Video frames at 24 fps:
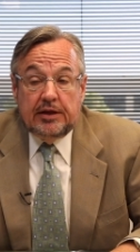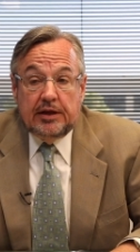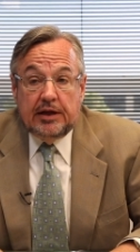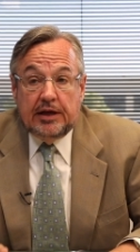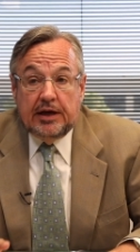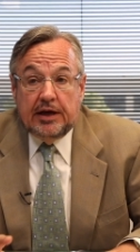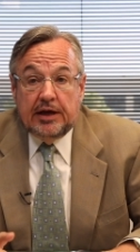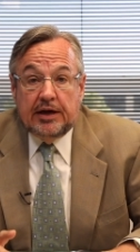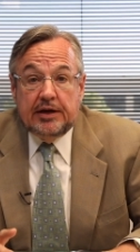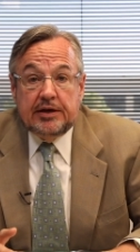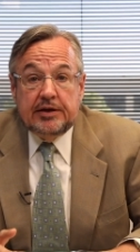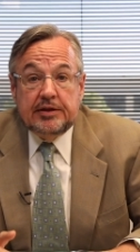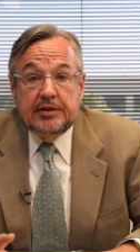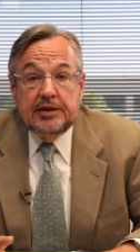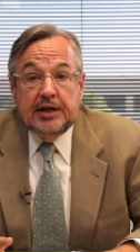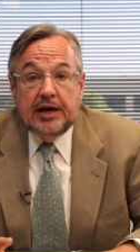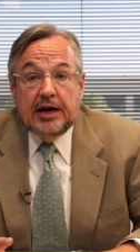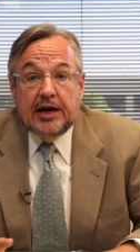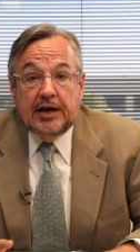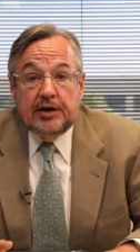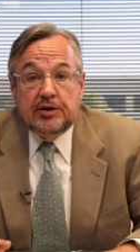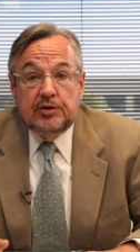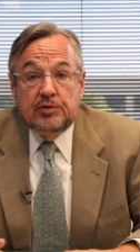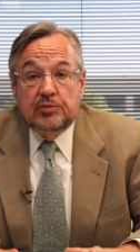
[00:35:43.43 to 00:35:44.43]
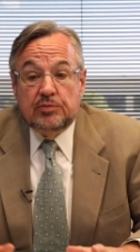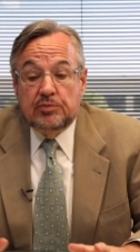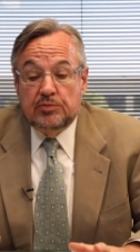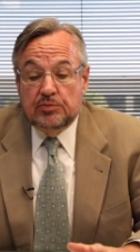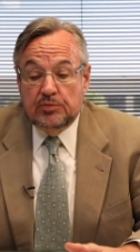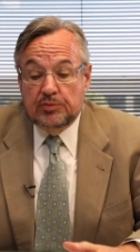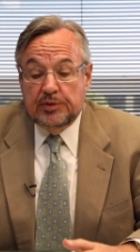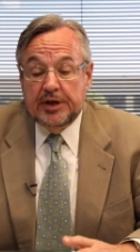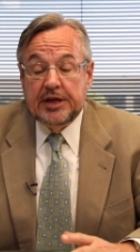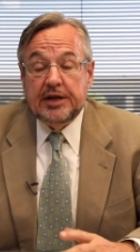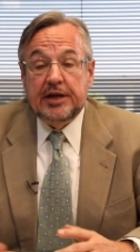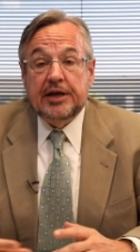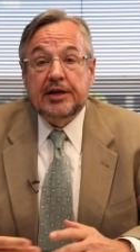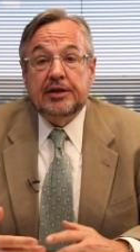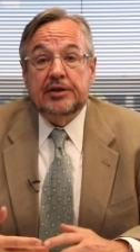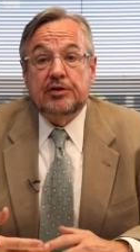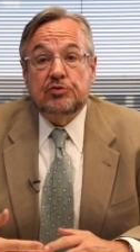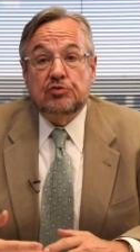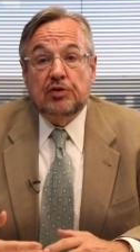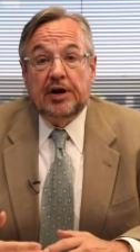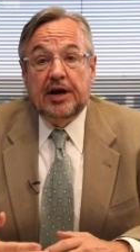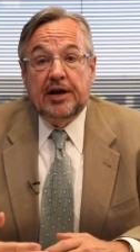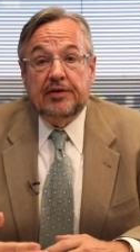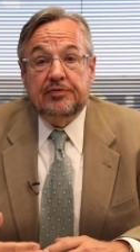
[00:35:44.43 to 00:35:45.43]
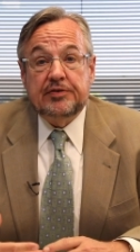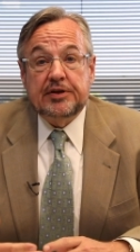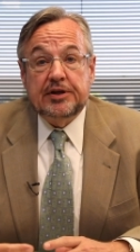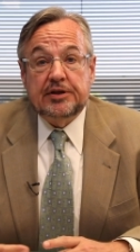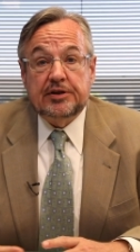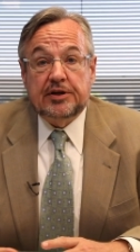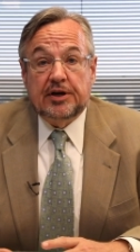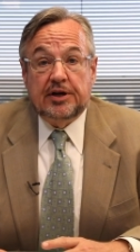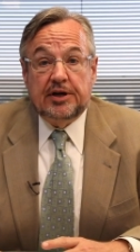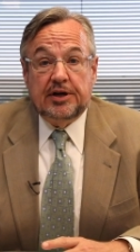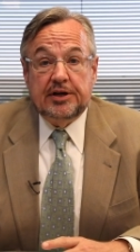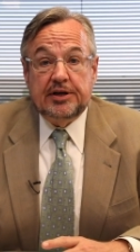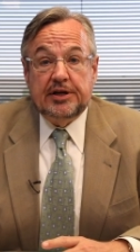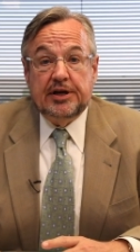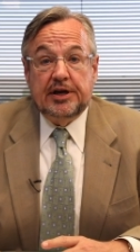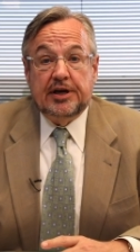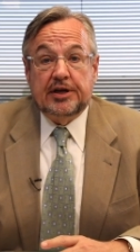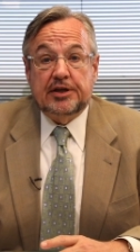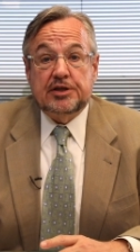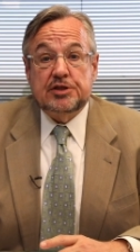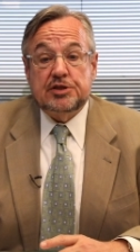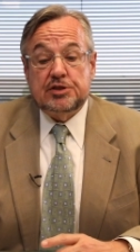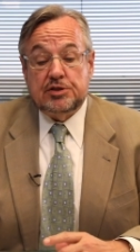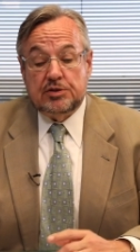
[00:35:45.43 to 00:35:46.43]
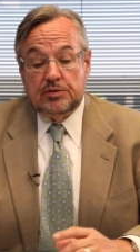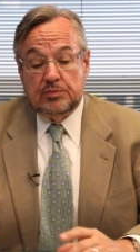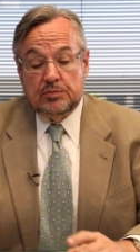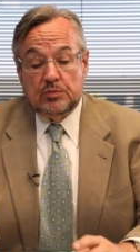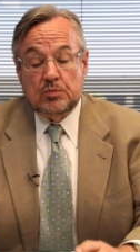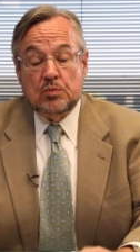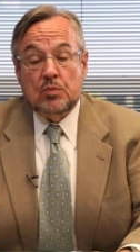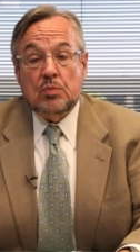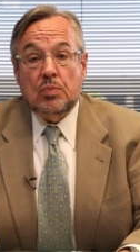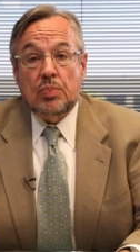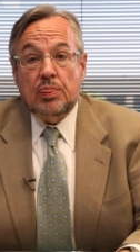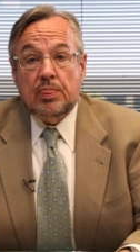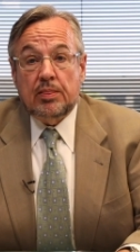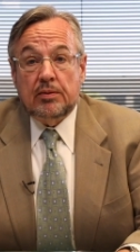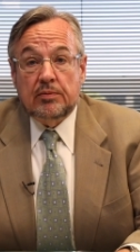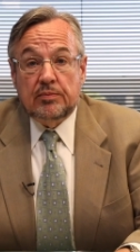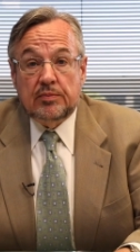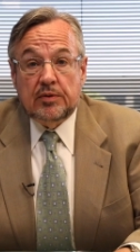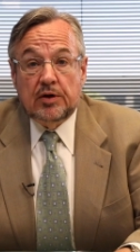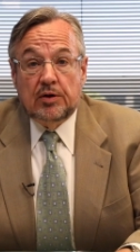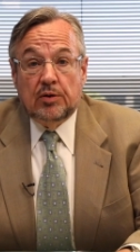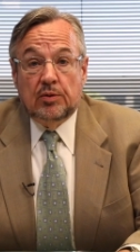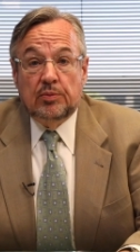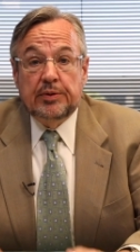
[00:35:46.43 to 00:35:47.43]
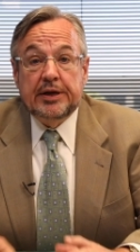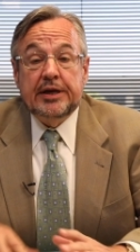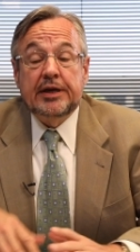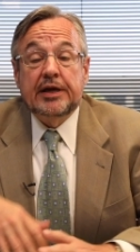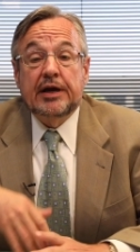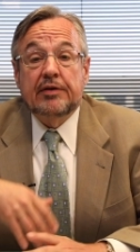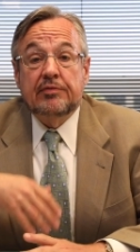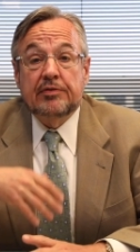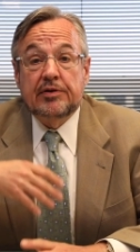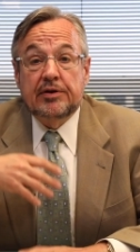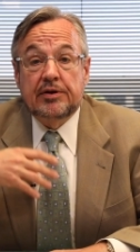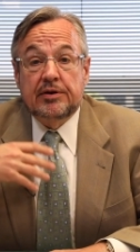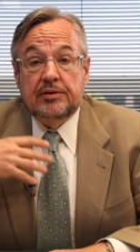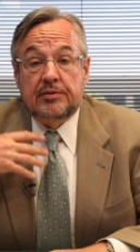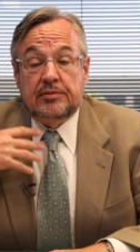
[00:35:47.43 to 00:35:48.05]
and that reading the draft in context, or reading